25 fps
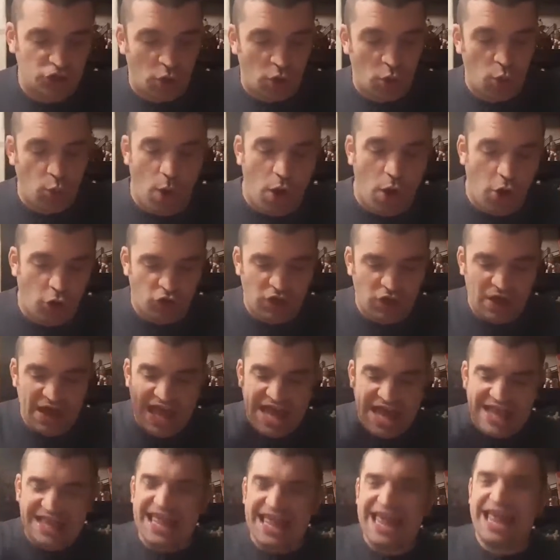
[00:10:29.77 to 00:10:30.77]
It was
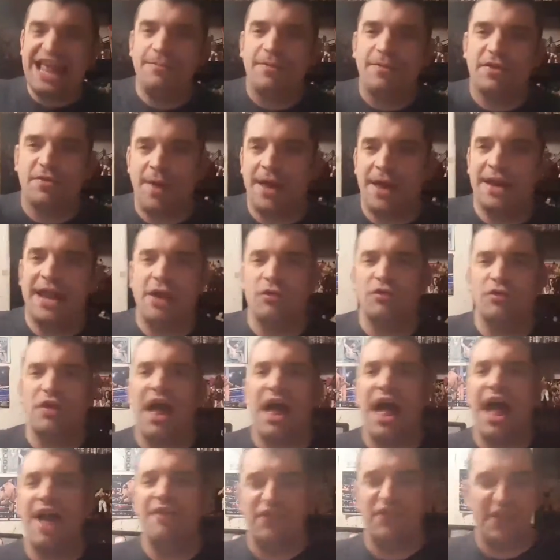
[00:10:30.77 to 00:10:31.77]
Team SmackDown
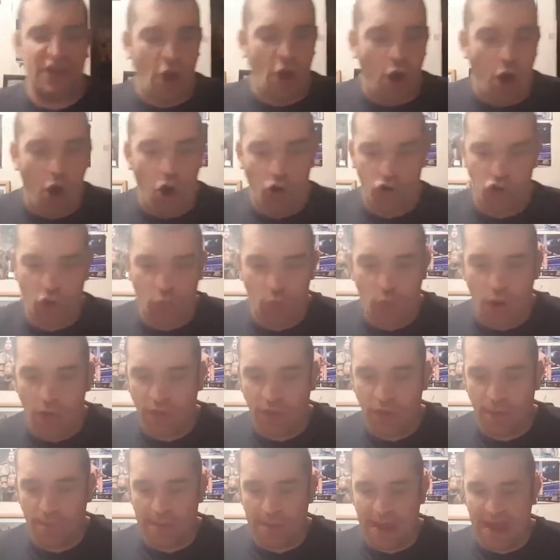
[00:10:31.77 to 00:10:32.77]
Live, the awesome one,
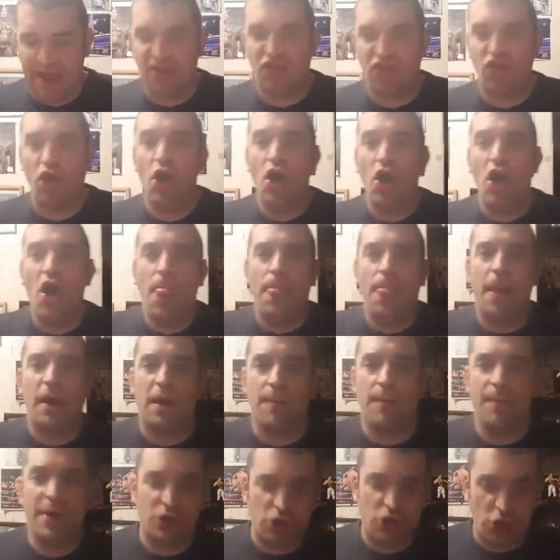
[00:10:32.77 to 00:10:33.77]
The Miz, the
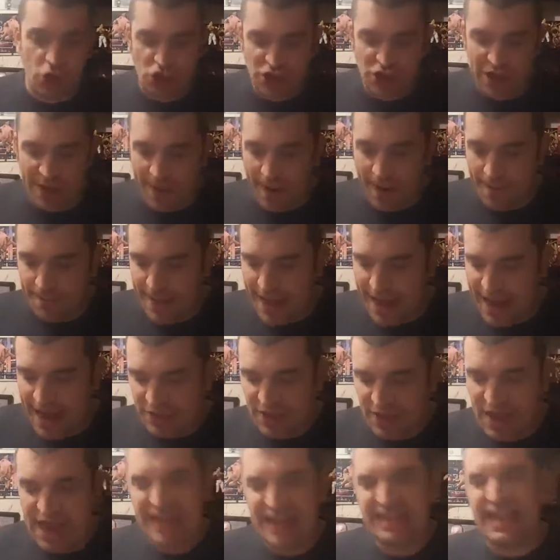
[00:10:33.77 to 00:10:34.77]
Commissioner Shane
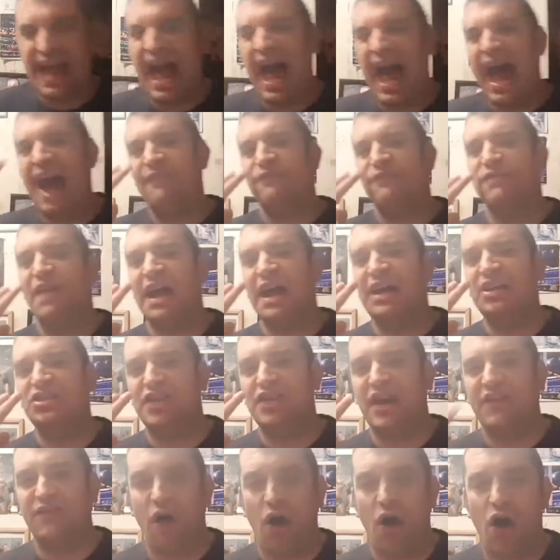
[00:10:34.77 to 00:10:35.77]
McMahon, the high-flying
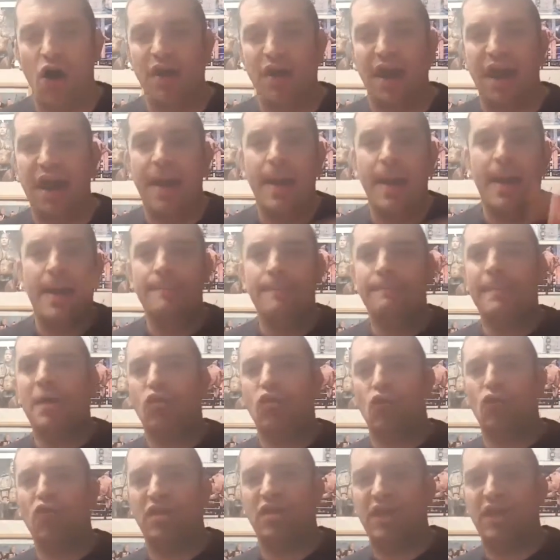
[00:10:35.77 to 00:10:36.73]
Jeff Hardy, Master of the